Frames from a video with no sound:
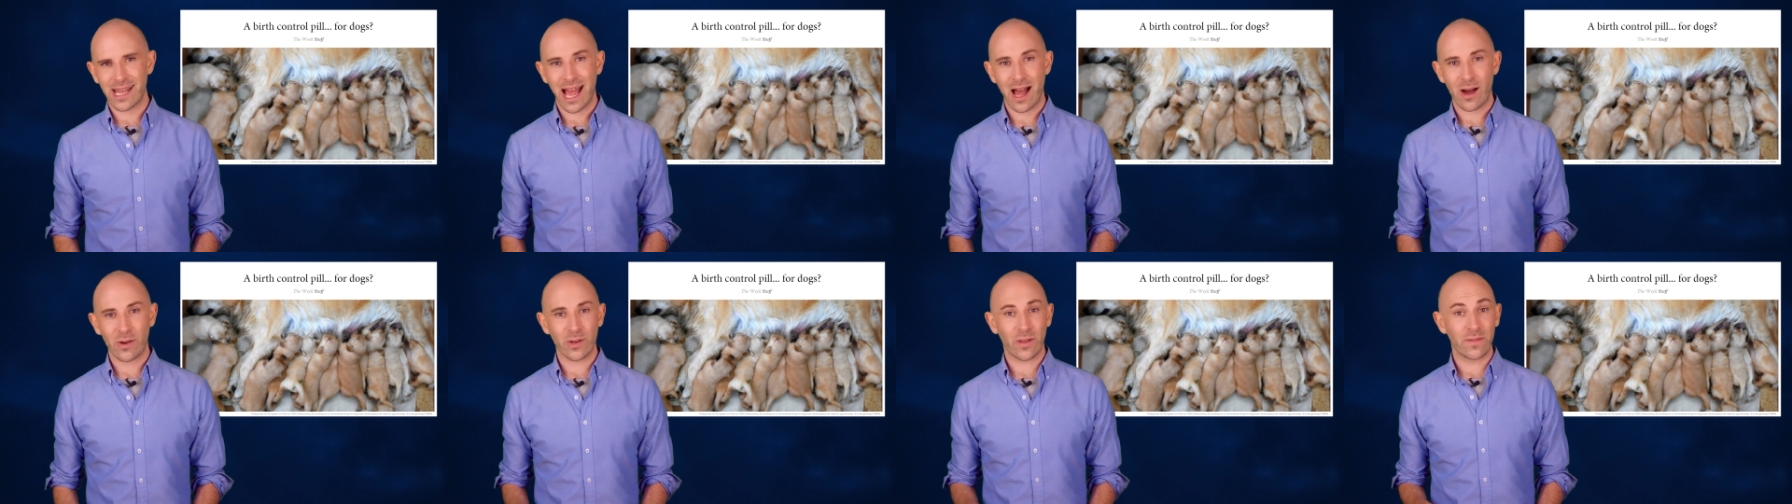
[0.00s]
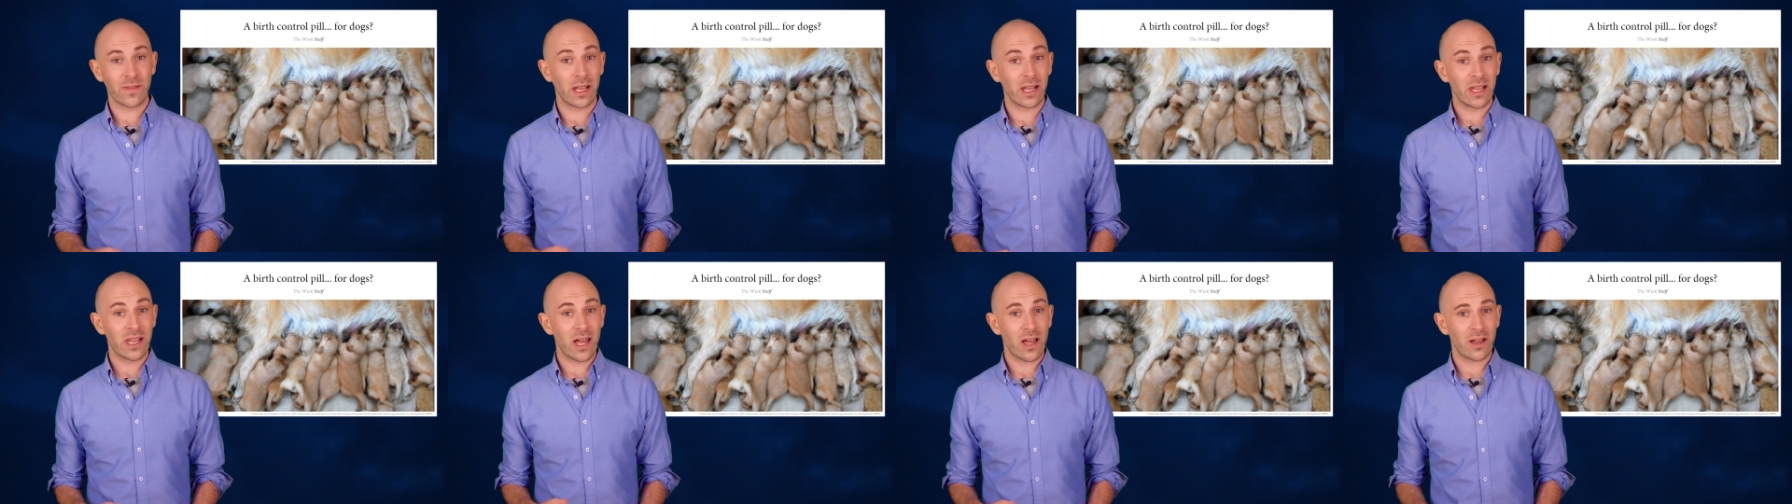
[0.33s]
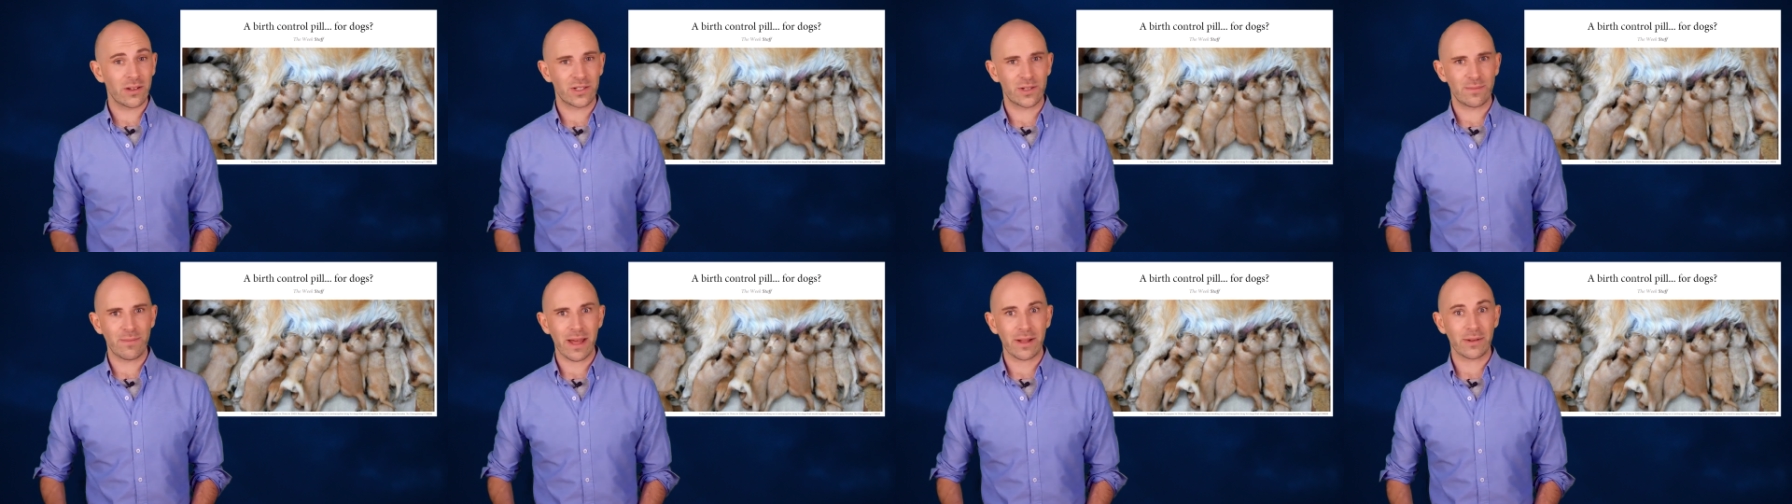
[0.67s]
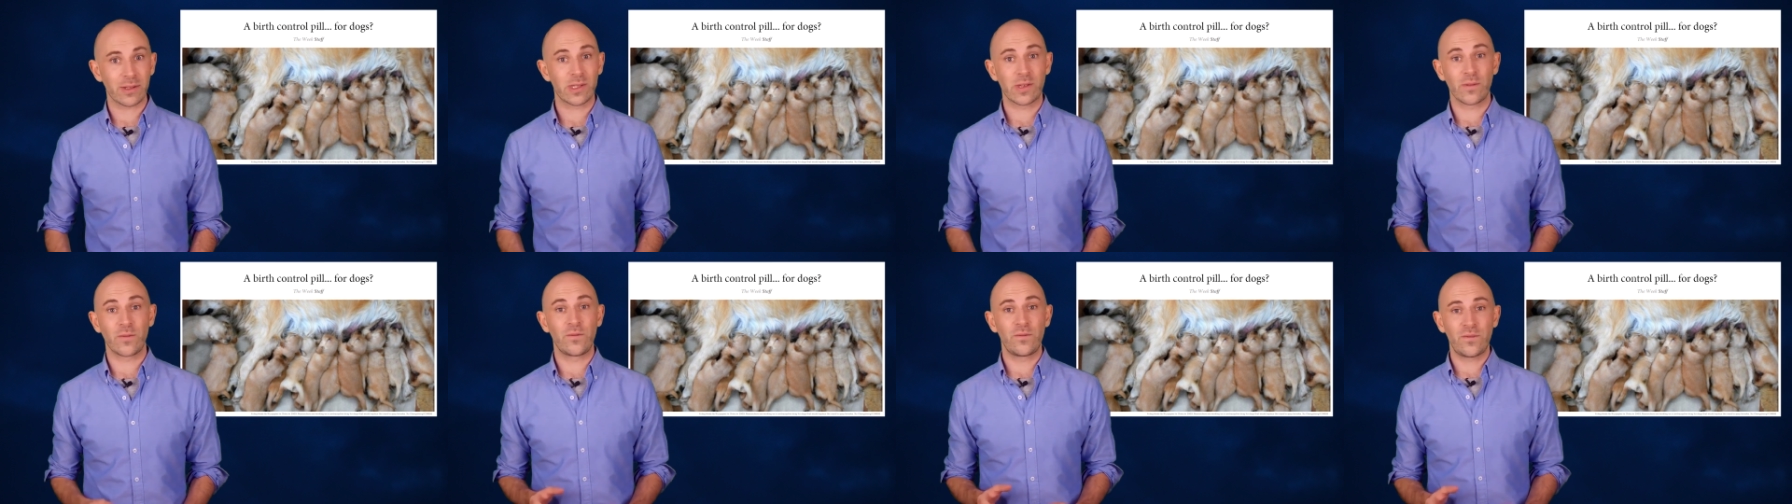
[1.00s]
down on the large
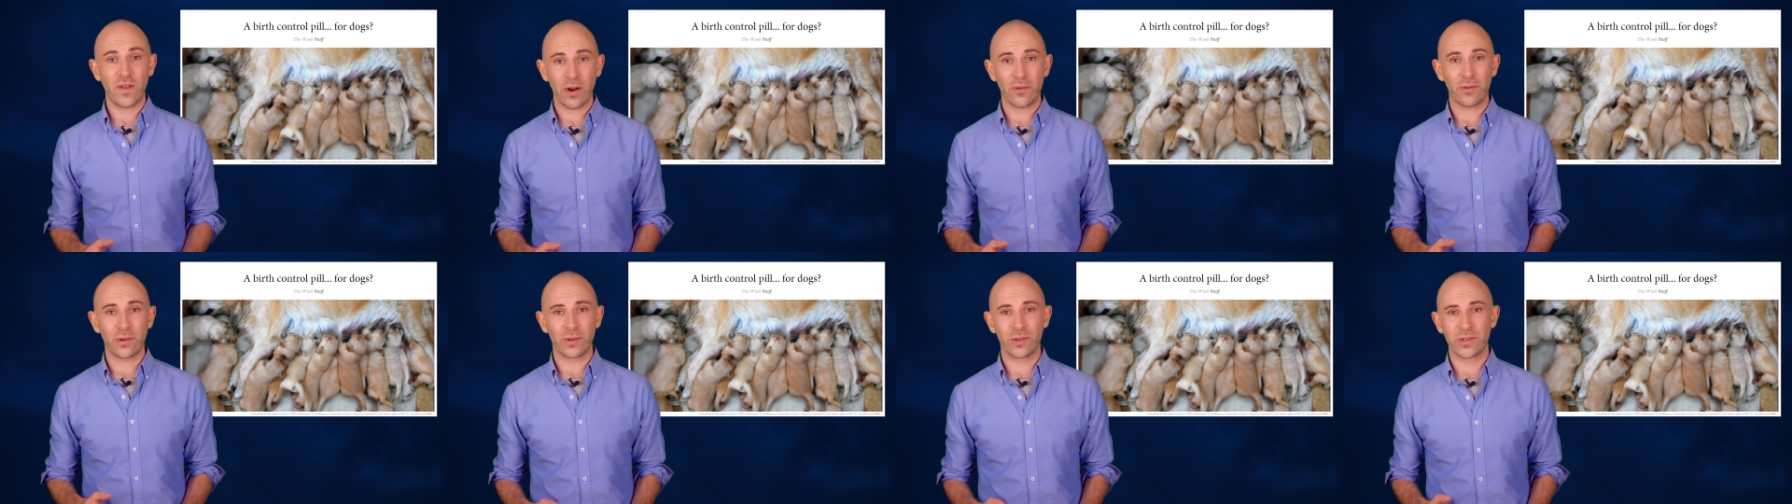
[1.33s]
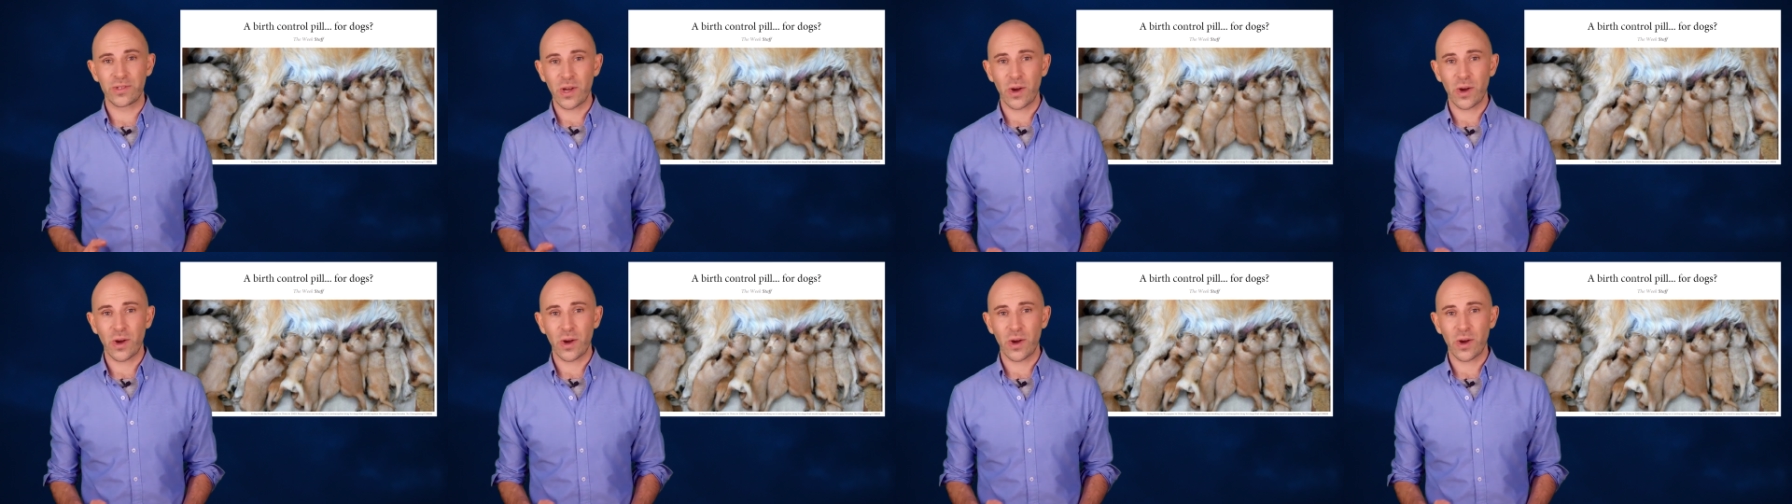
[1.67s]
amounts of feral